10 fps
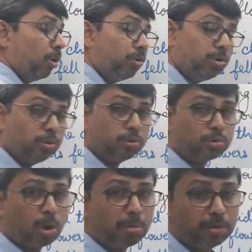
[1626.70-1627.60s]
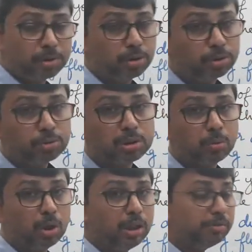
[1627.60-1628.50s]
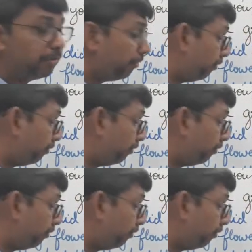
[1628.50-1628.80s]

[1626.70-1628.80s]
going to use comma, we are going to use the word